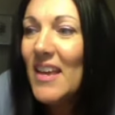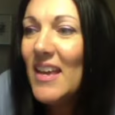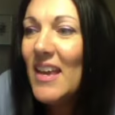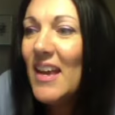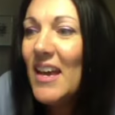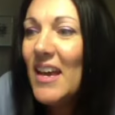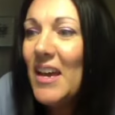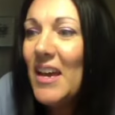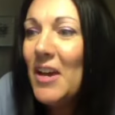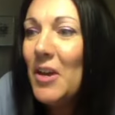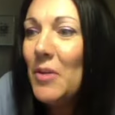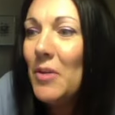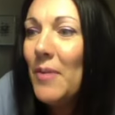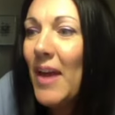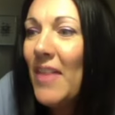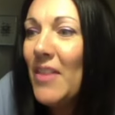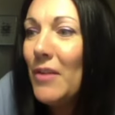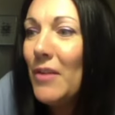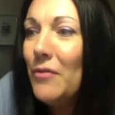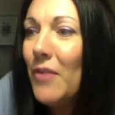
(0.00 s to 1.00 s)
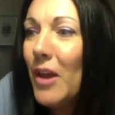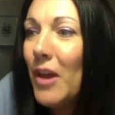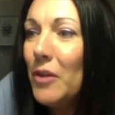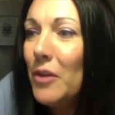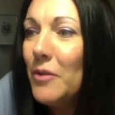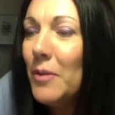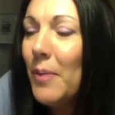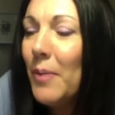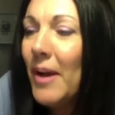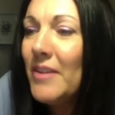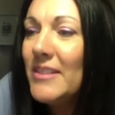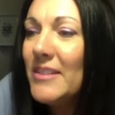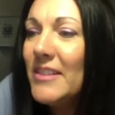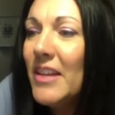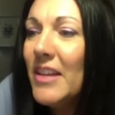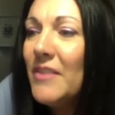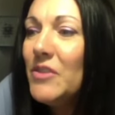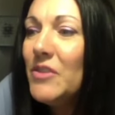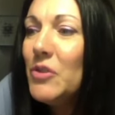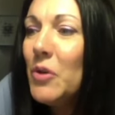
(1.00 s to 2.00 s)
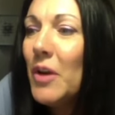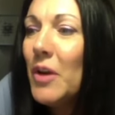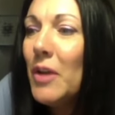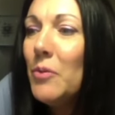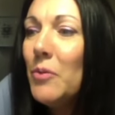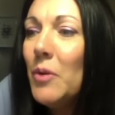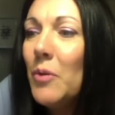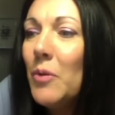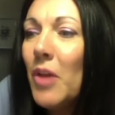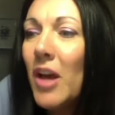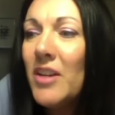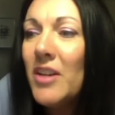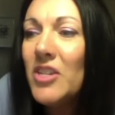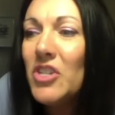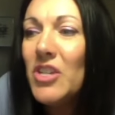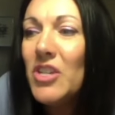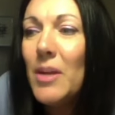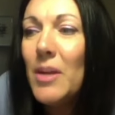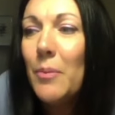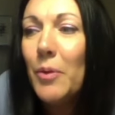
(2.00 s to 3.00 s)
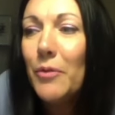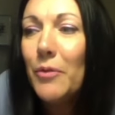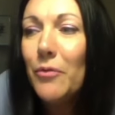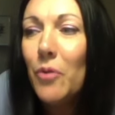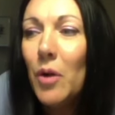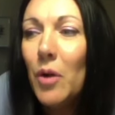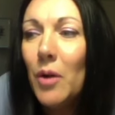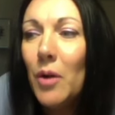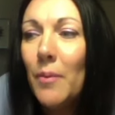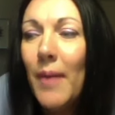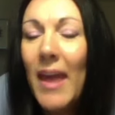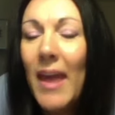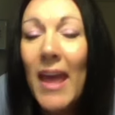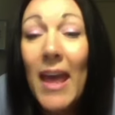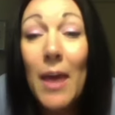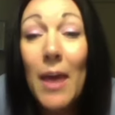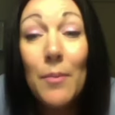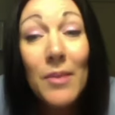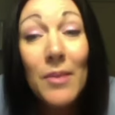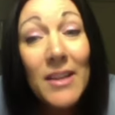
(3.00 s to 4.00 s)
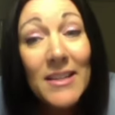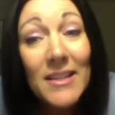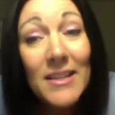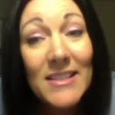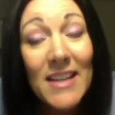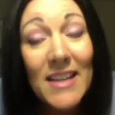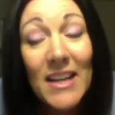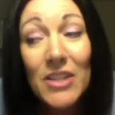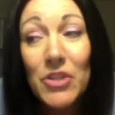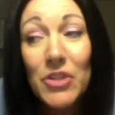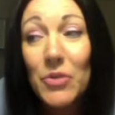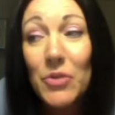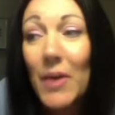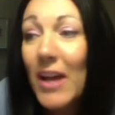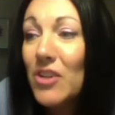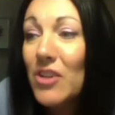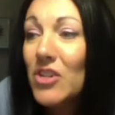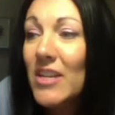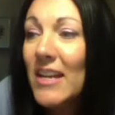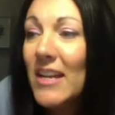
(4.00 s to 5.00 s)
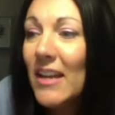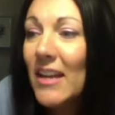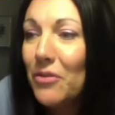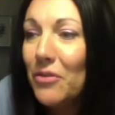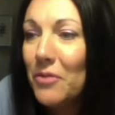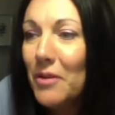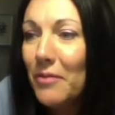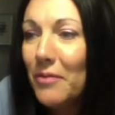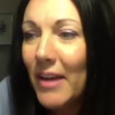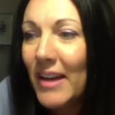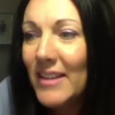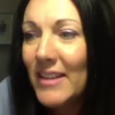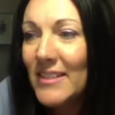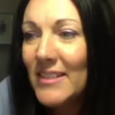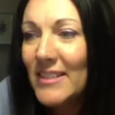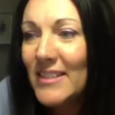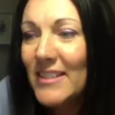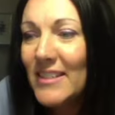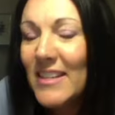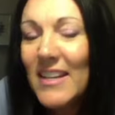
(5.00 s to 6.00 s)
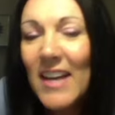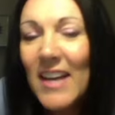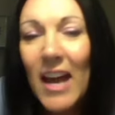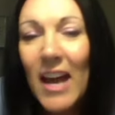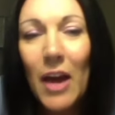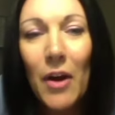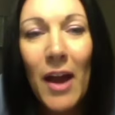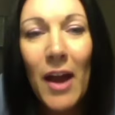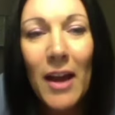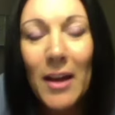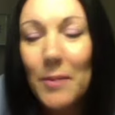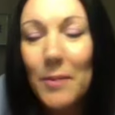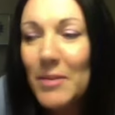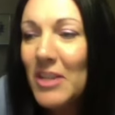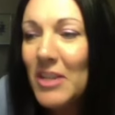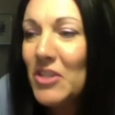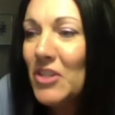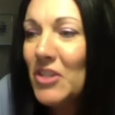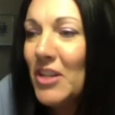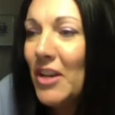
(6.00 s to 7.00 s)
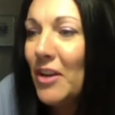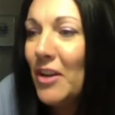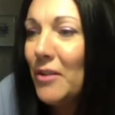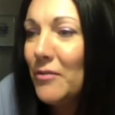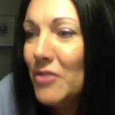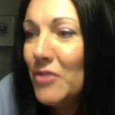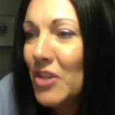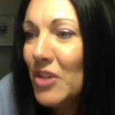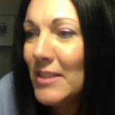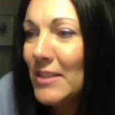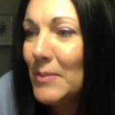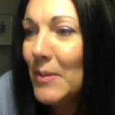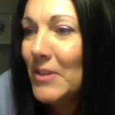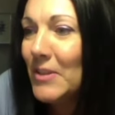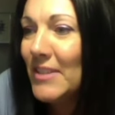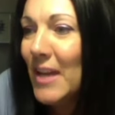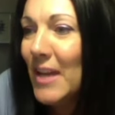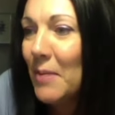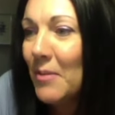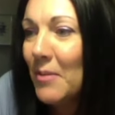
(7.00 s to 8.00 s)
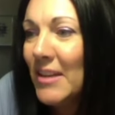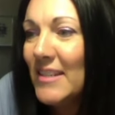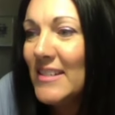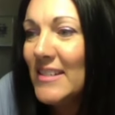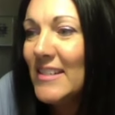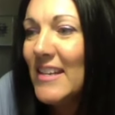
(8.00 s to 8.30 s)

Um, and then following Pirates A Love Story, we will audition and perform Hamlet, A Tragedy in Three Rings, our adaptation of Shakespeare's Hamlet.